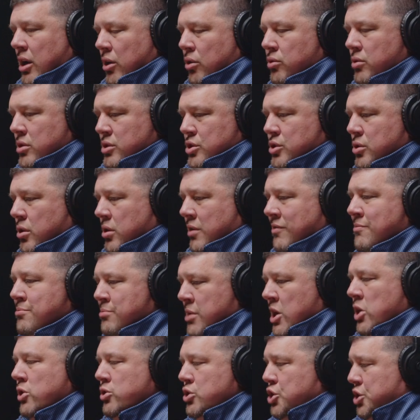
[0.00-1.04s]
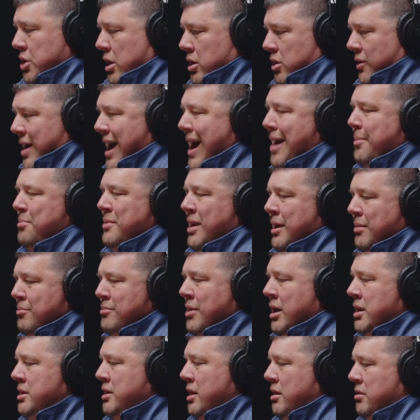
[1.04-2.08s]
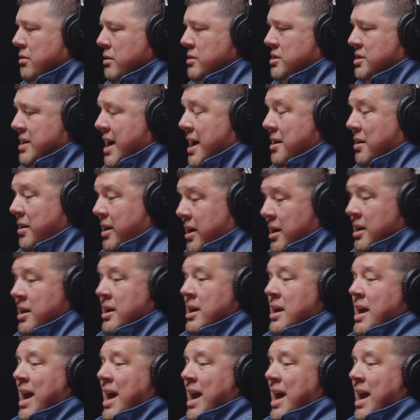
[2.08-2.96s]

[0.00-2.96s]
sort of mojo happening Monday through Saturday.